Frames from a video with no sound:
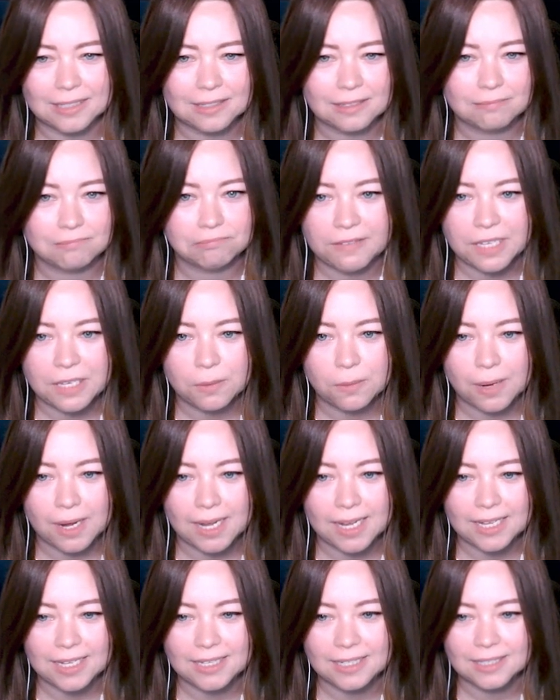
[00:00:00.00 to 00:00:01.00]
at least 20 feet
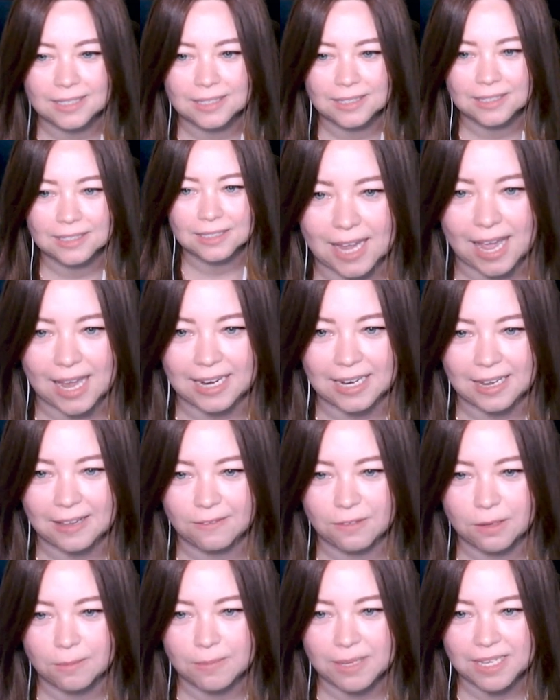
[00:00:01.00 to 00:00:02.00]
wide. That's kind
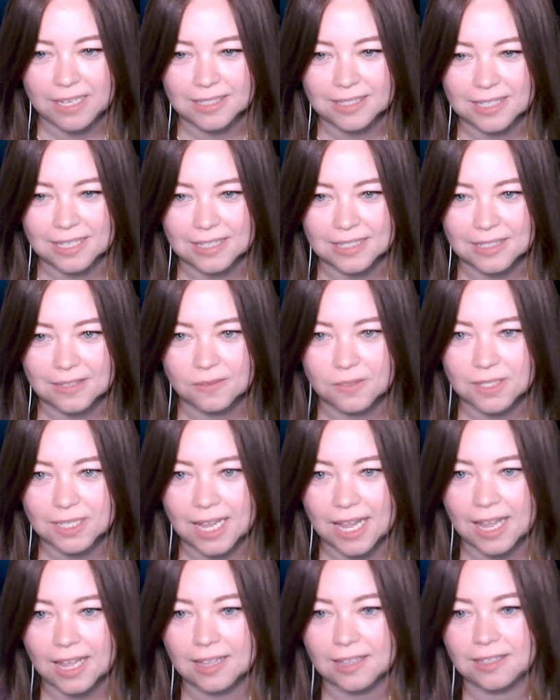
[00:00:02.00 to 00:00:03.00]
of giving me a sense
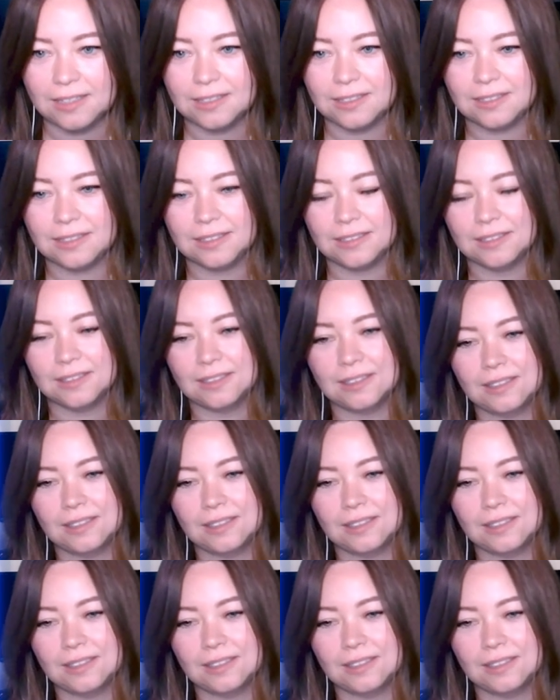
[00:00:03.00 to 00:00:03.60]
of scale.